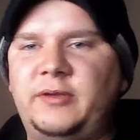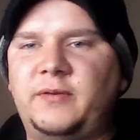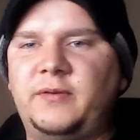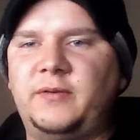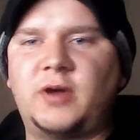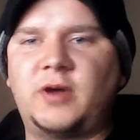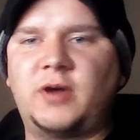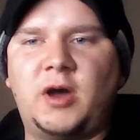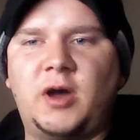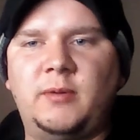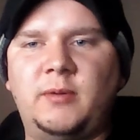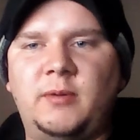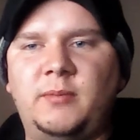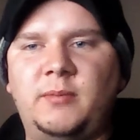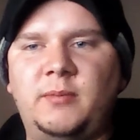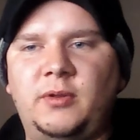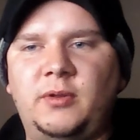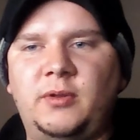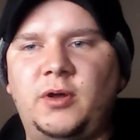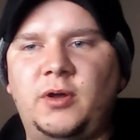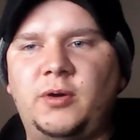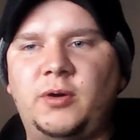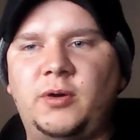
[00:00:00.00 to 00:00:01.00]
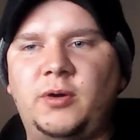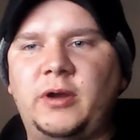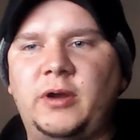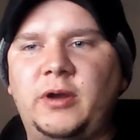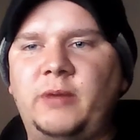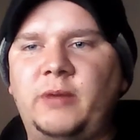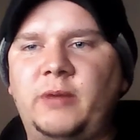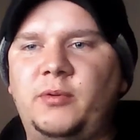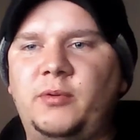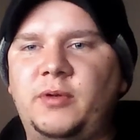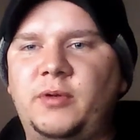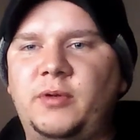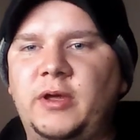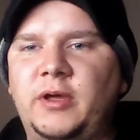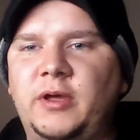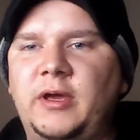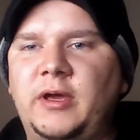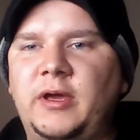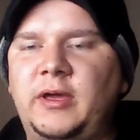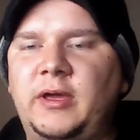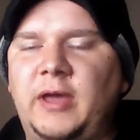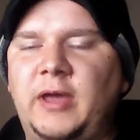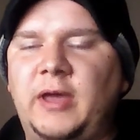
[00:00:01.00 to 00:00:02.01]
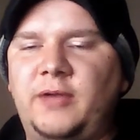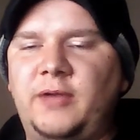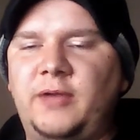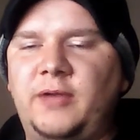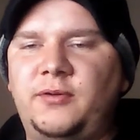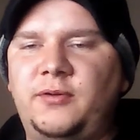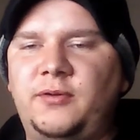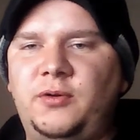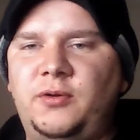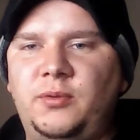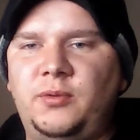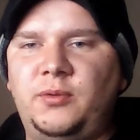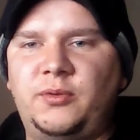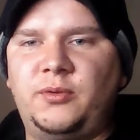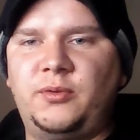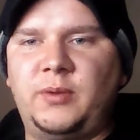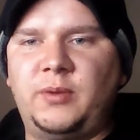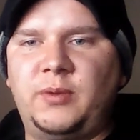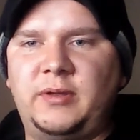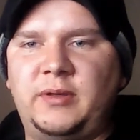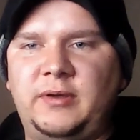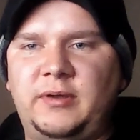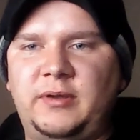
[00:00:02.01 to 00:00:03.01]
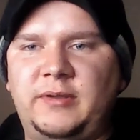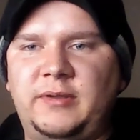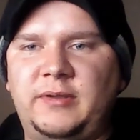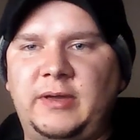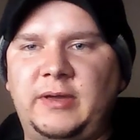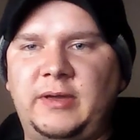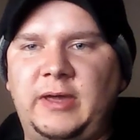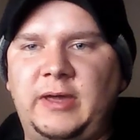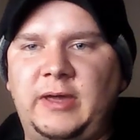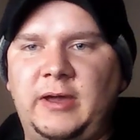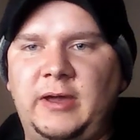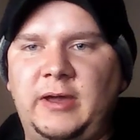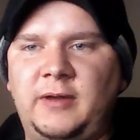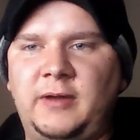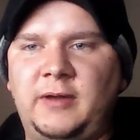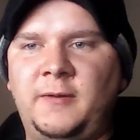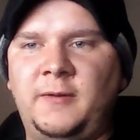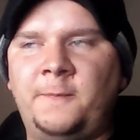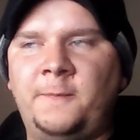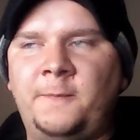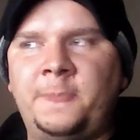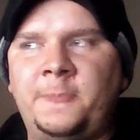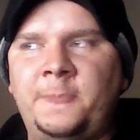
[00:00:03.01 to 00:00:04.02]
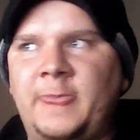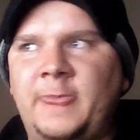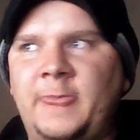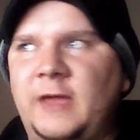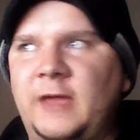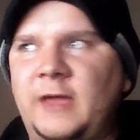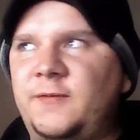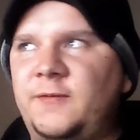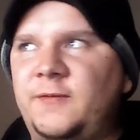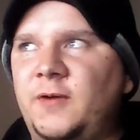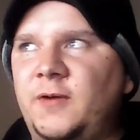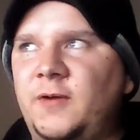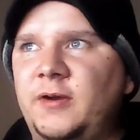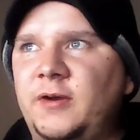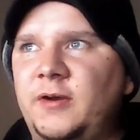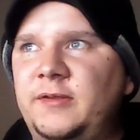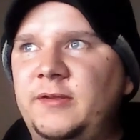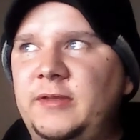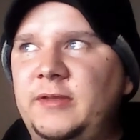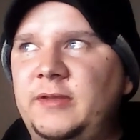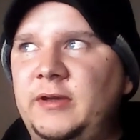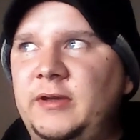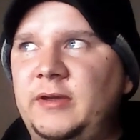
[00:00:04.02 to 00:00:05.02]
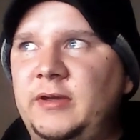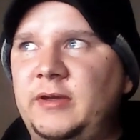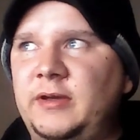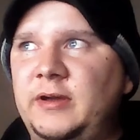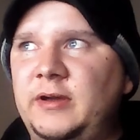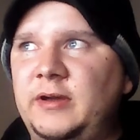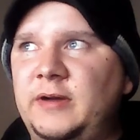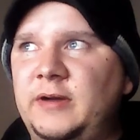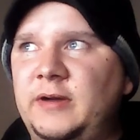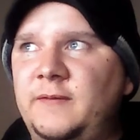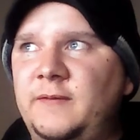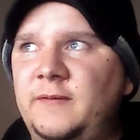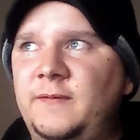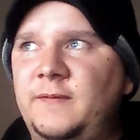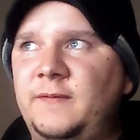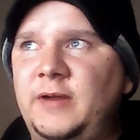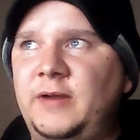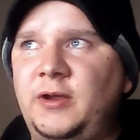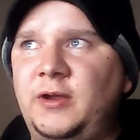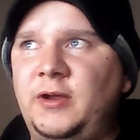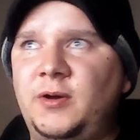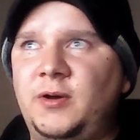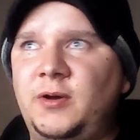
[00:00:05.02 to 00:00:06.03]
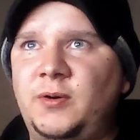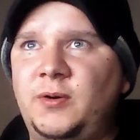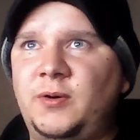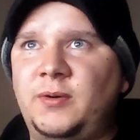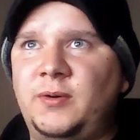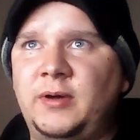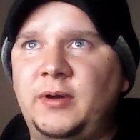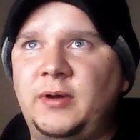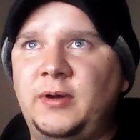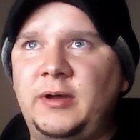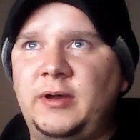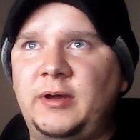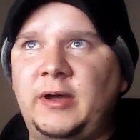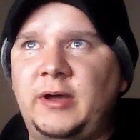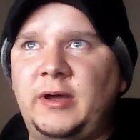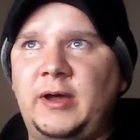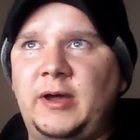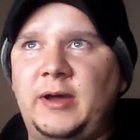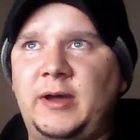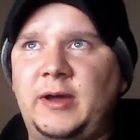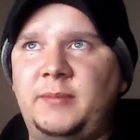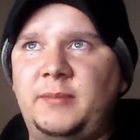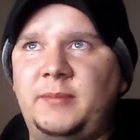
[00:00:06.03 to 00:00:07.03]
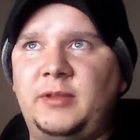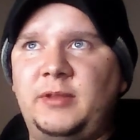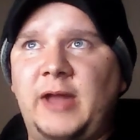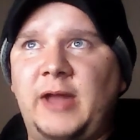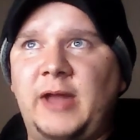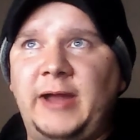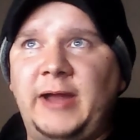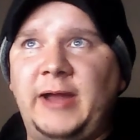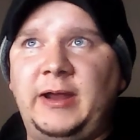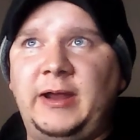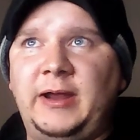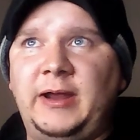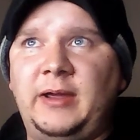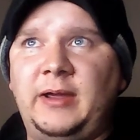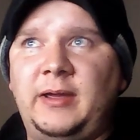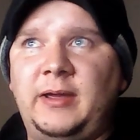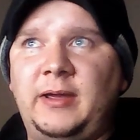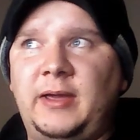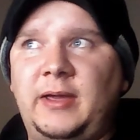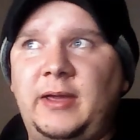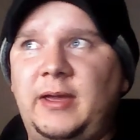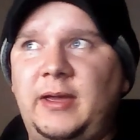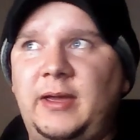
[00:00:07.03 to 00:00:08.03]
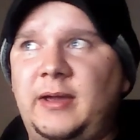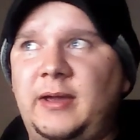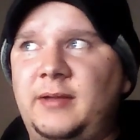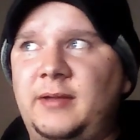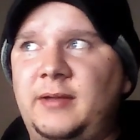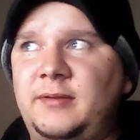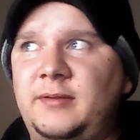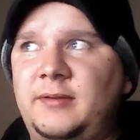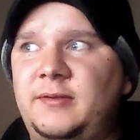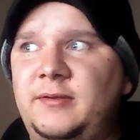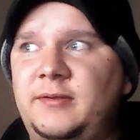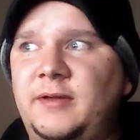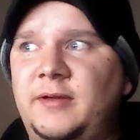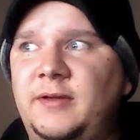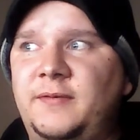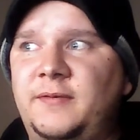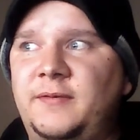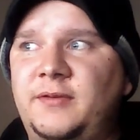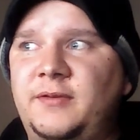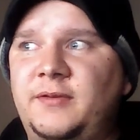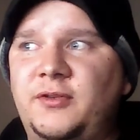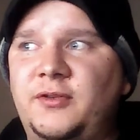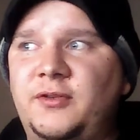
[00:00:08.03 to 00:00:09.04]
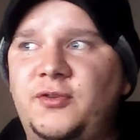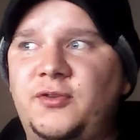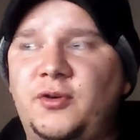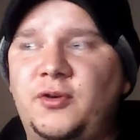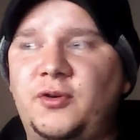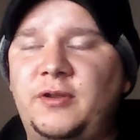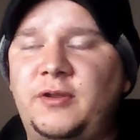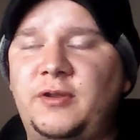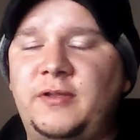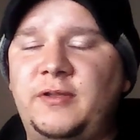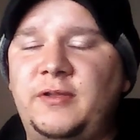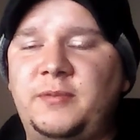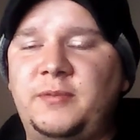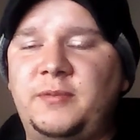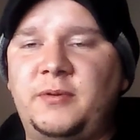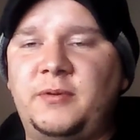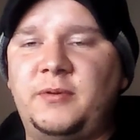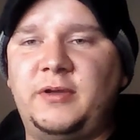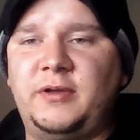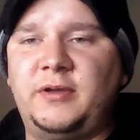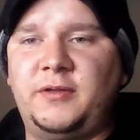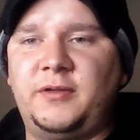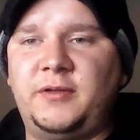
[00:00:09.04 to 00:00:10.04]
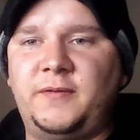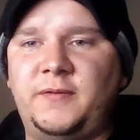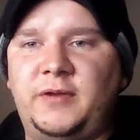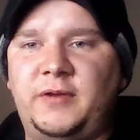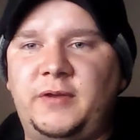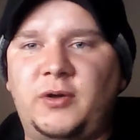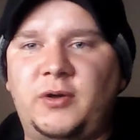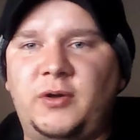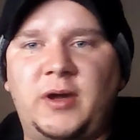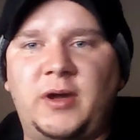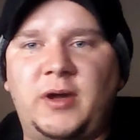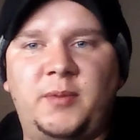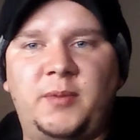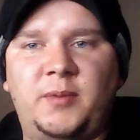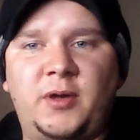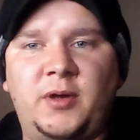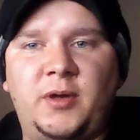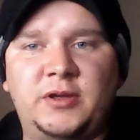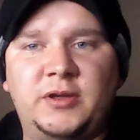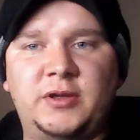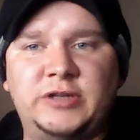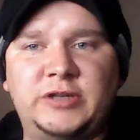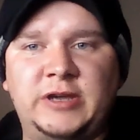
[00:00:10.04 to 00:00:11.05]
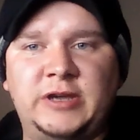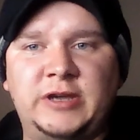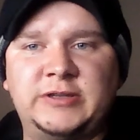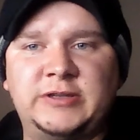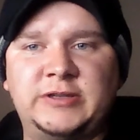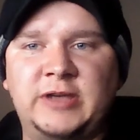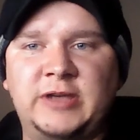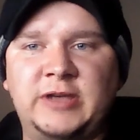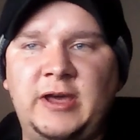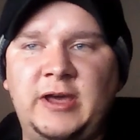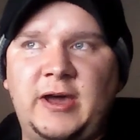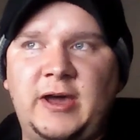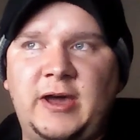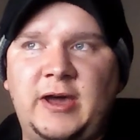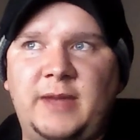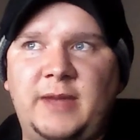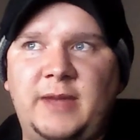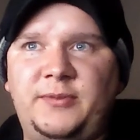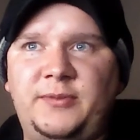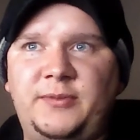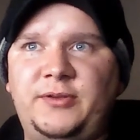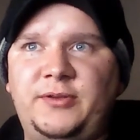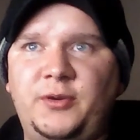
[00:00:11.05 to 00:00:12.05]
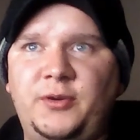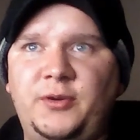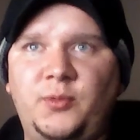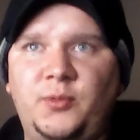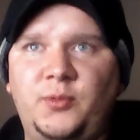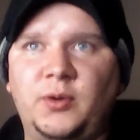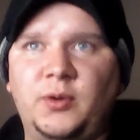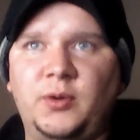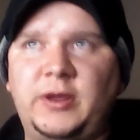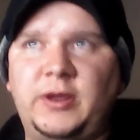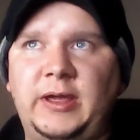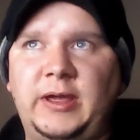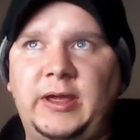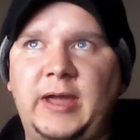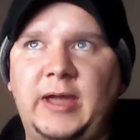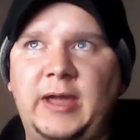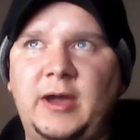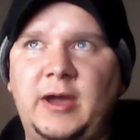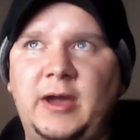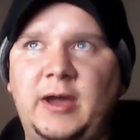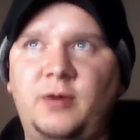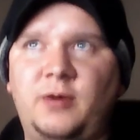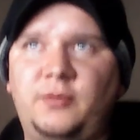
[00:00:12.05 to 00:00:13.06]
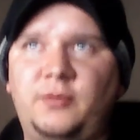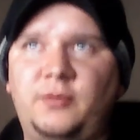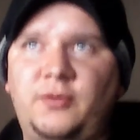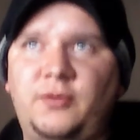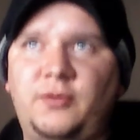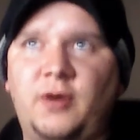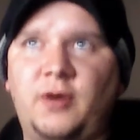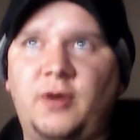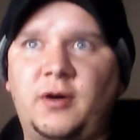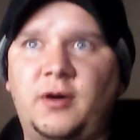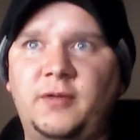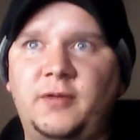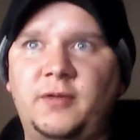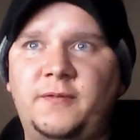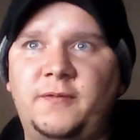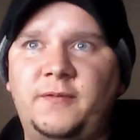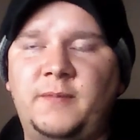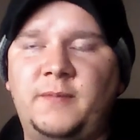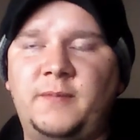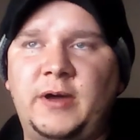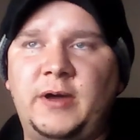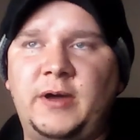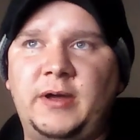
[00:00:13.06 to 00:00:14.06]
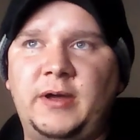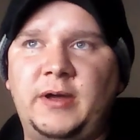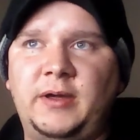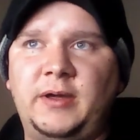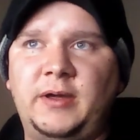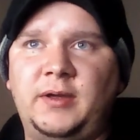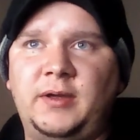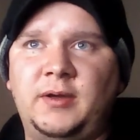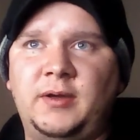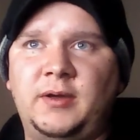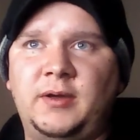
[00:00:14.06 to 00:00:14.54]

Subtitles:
a comment below and I will answer you as quickly as I can. As far as the video lighting and stuff is concerned in this particular video, I apologize. I'm still working out all of my